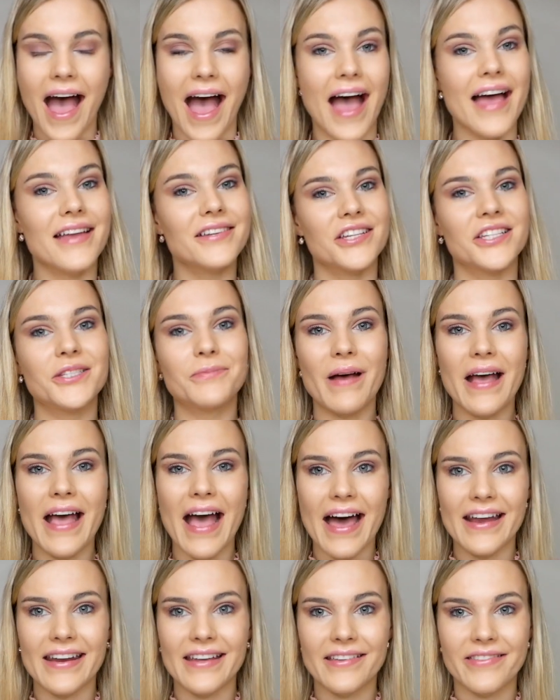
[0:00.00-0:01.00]
And just by
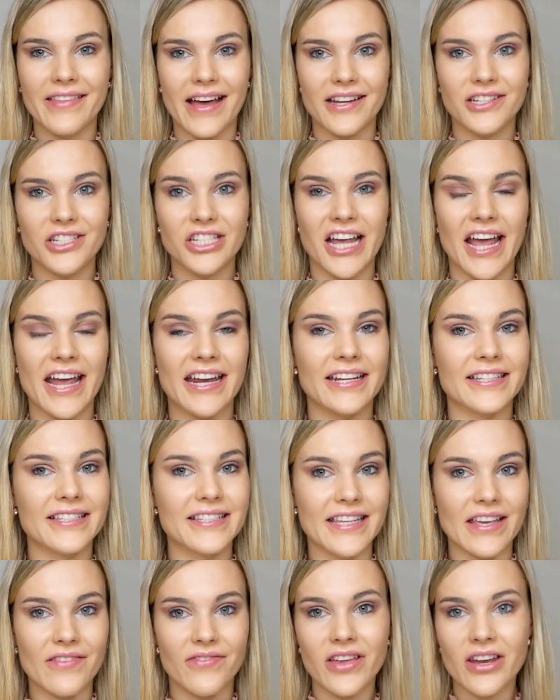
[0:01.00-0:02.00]
adding that shade,
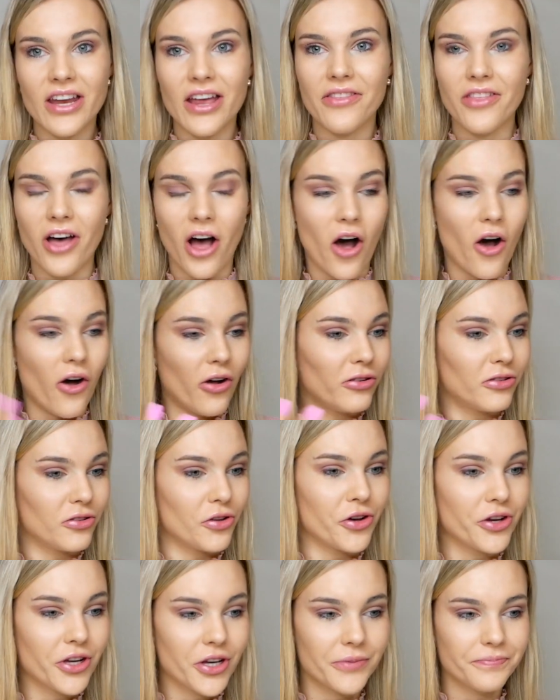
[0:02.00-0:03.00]
it's given the whole
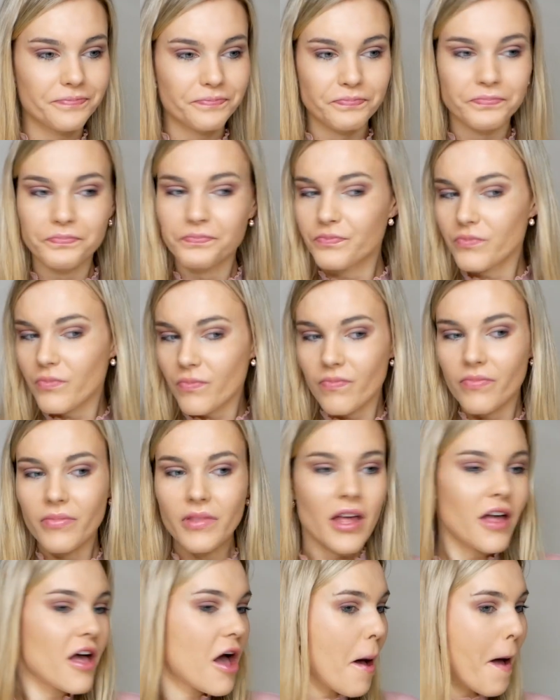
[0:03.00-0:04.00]
look
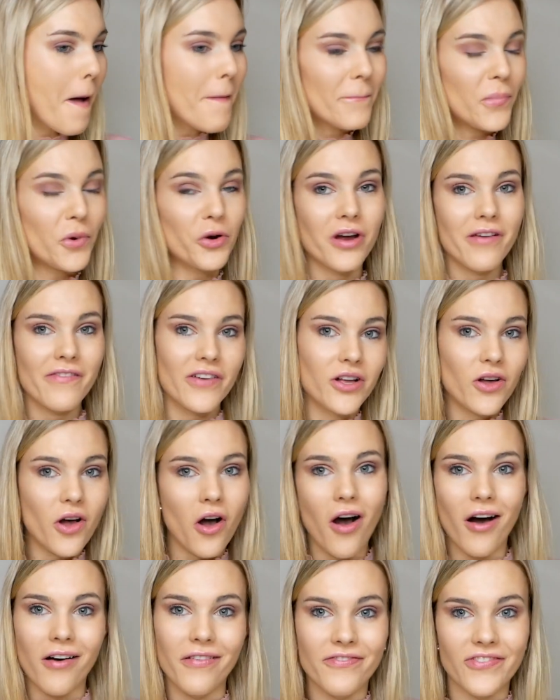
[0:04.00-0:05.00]
more of a
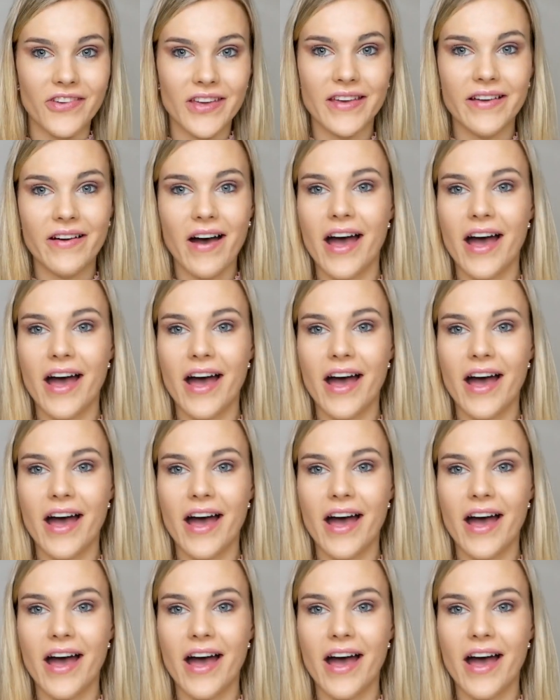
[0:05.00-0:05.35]
coffee